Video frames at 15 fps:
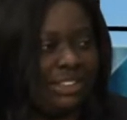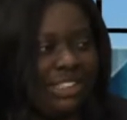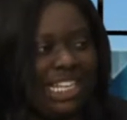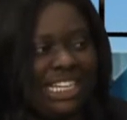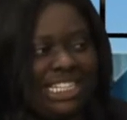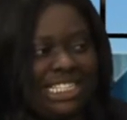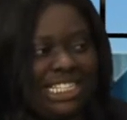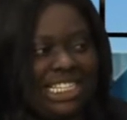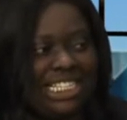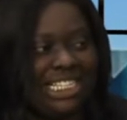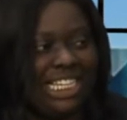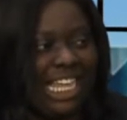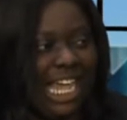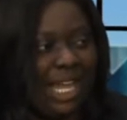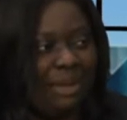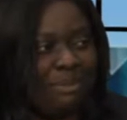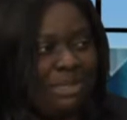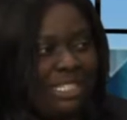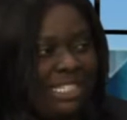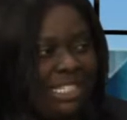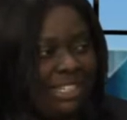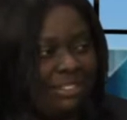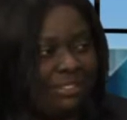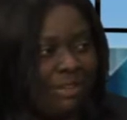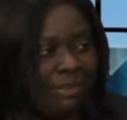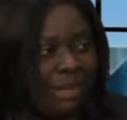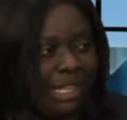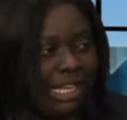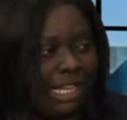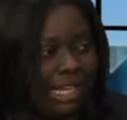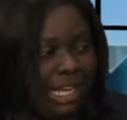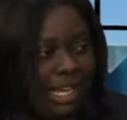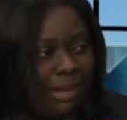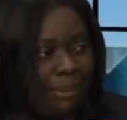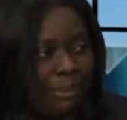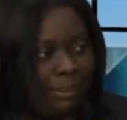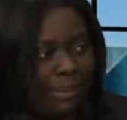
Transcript: So they can teach games from camp.